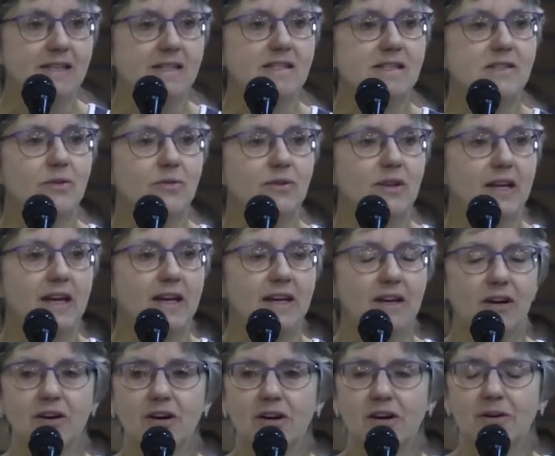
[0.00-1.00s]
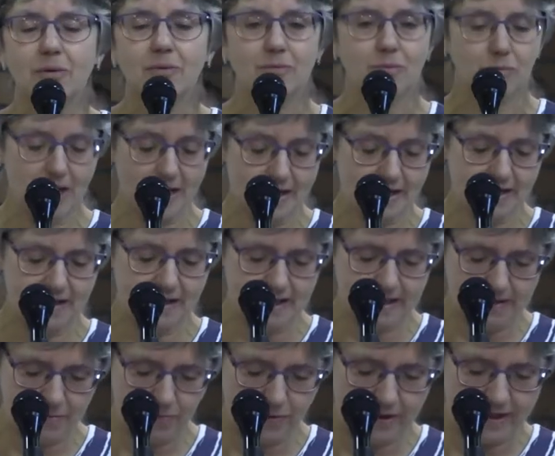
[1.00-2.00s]
so they are ready
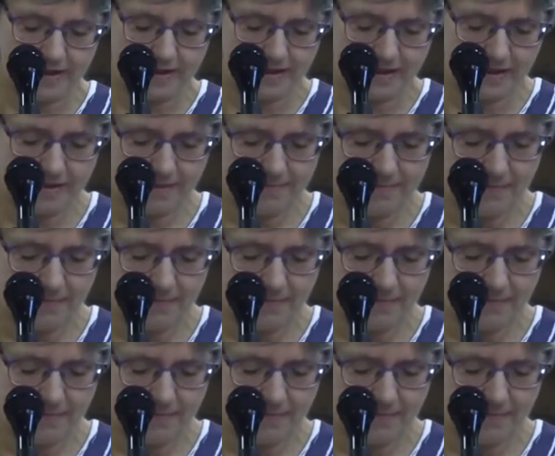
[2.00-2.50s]
and waiting.